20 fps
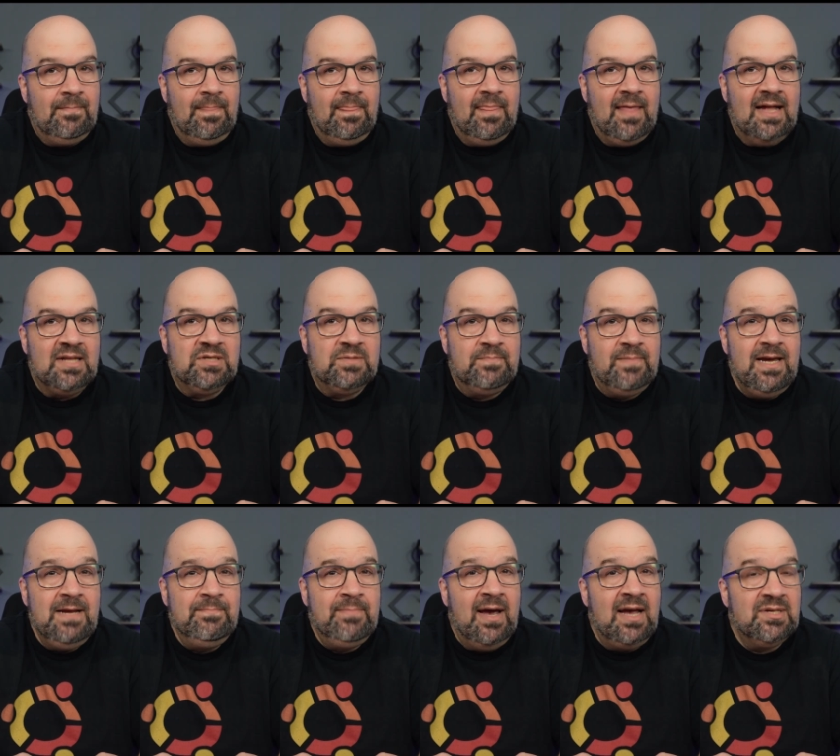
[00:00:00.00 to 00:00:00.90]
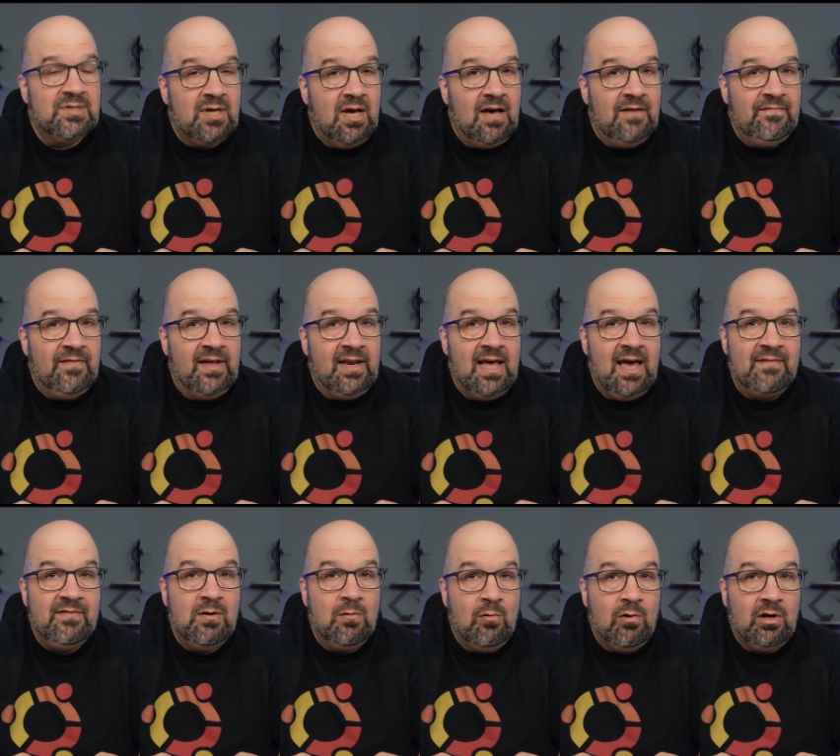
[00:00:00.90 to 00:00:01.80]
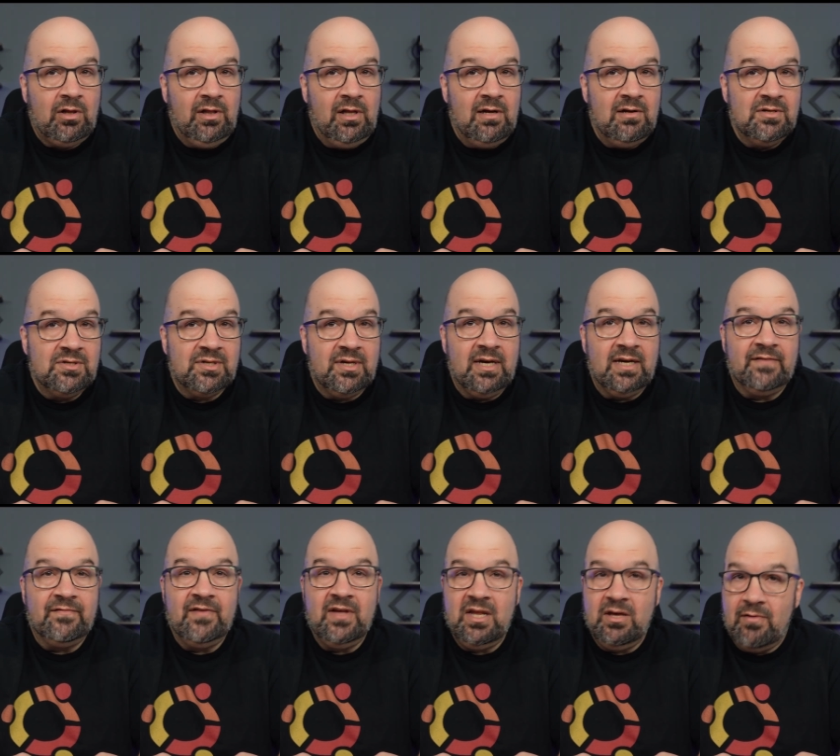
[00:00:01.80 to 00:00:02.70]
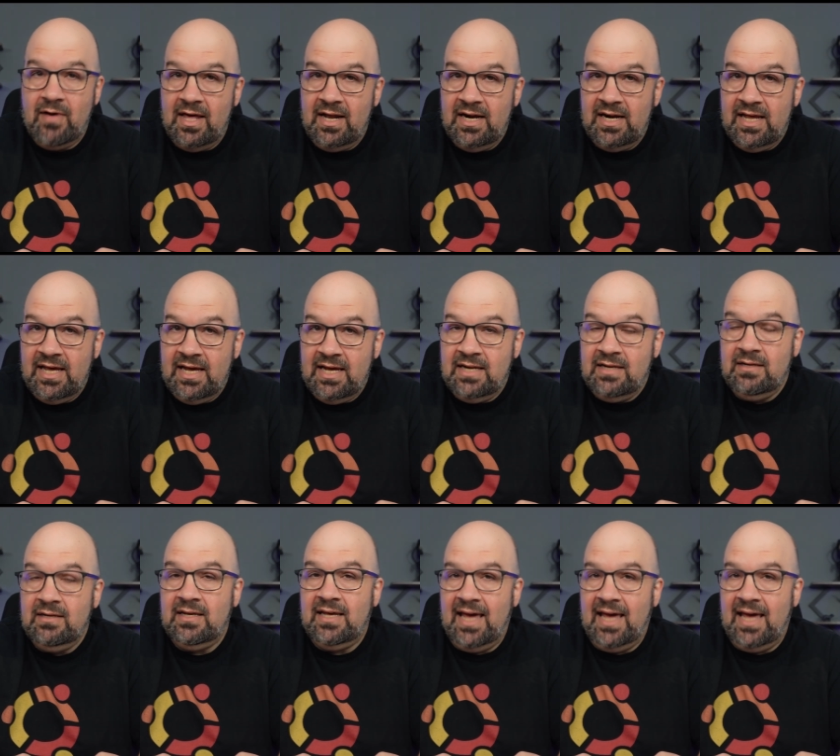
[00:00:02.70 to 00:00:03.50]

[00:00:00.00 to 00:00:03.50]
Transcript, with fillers: That speed pays off in heavy workloads like video editing,